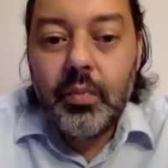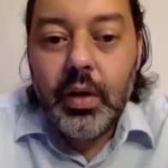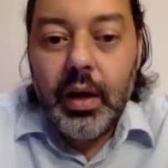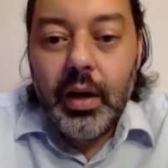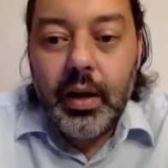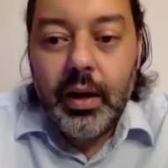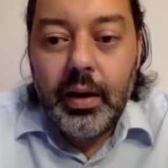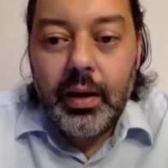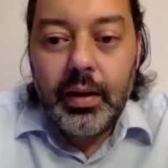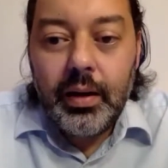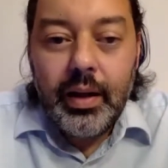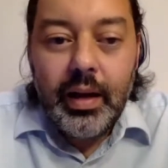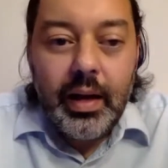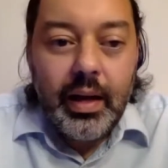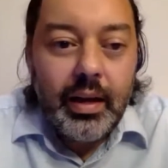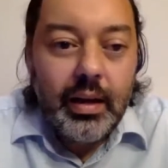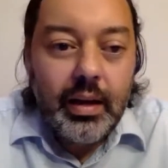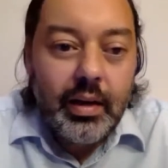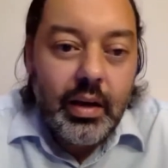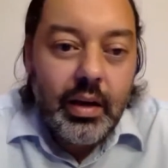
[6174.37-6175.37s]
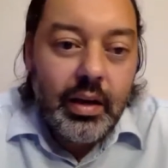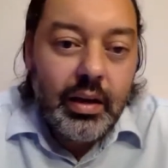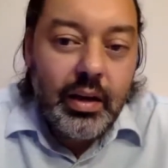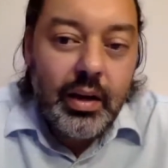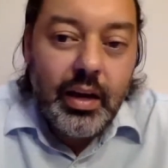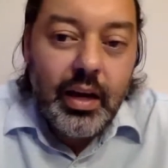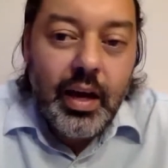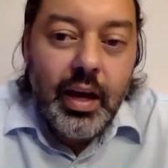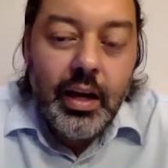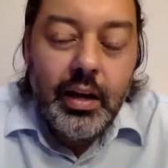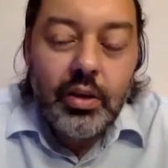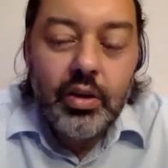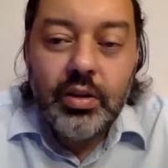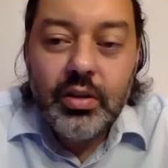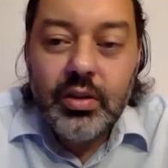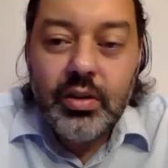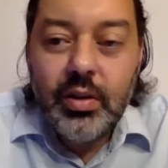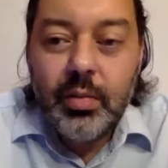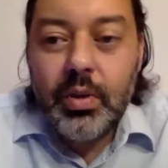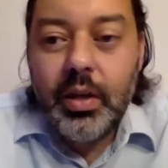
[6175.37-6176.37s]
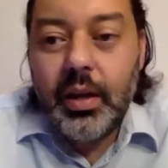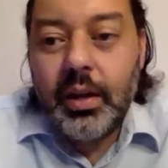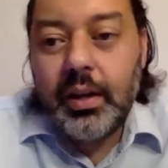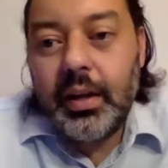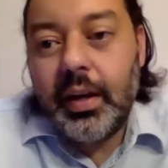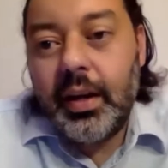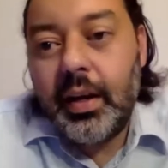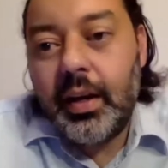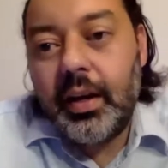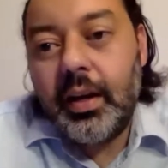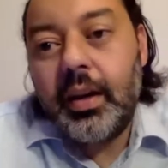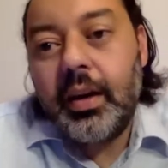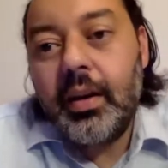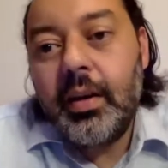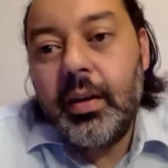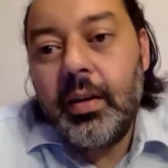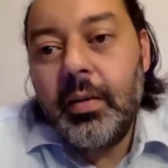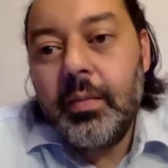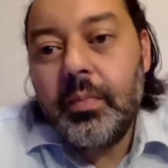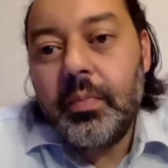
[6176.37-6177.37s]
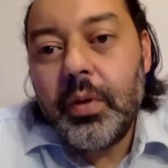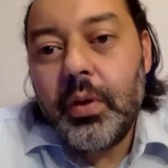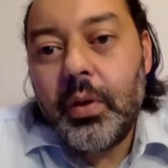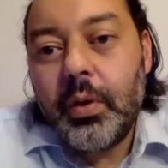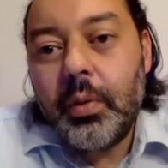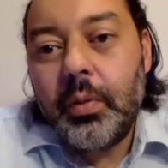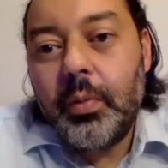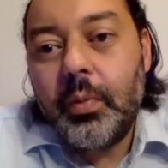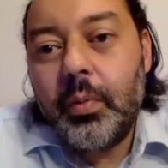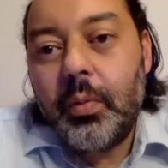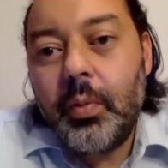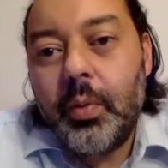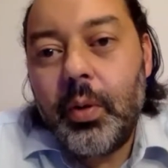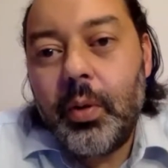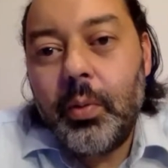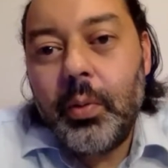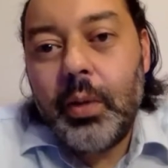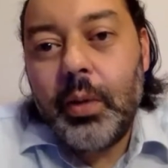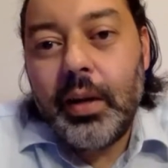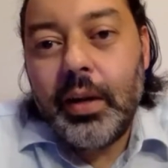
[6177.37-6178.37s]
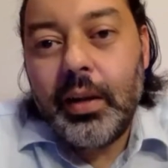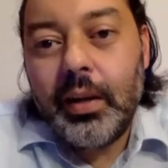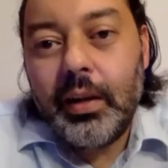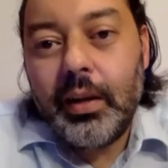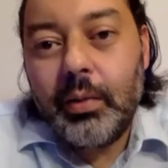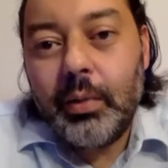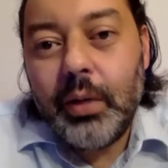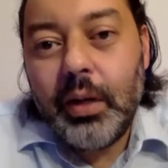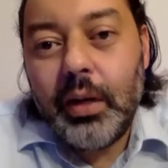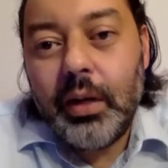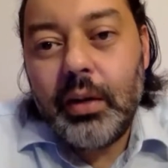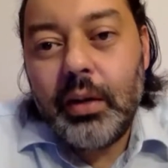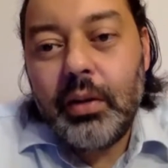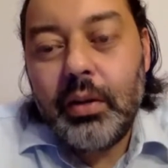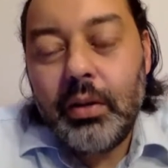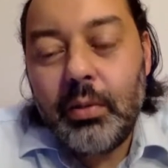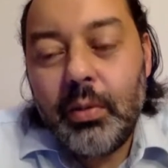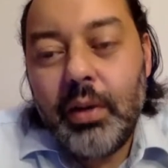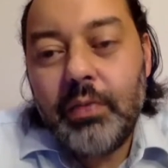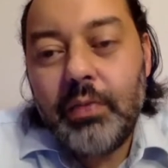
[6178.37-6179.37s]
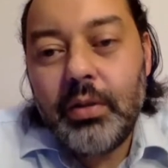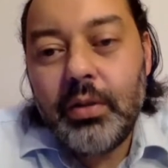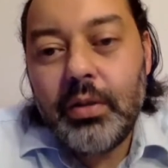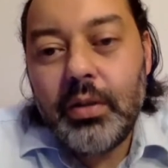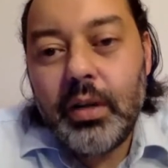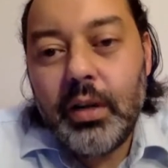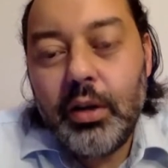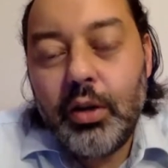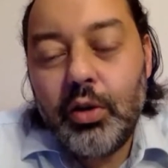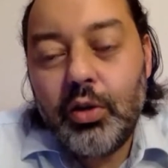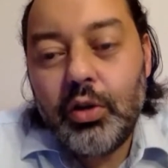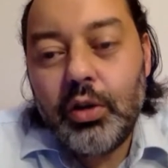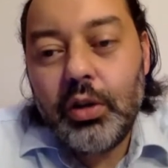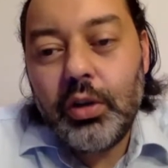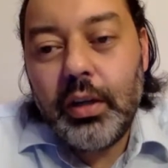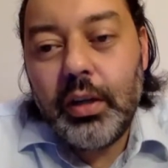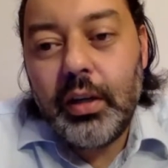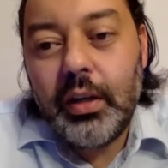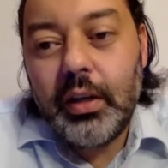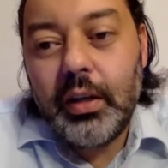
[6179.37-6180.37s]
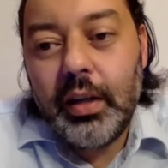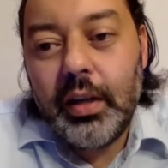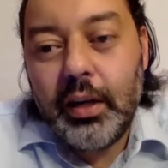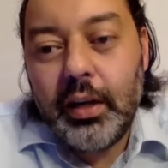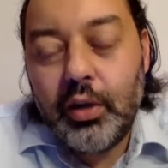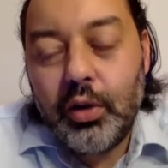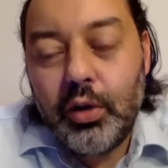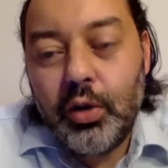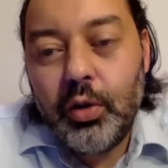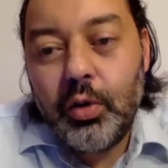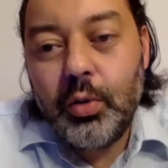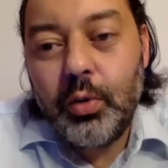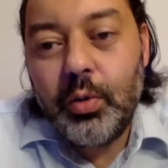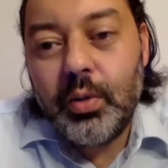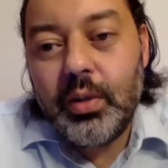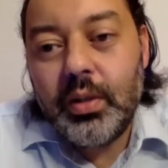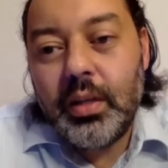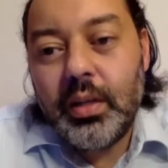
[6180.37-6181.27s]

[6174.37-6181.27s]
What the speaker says: and engage in something like the reference that I usually like to use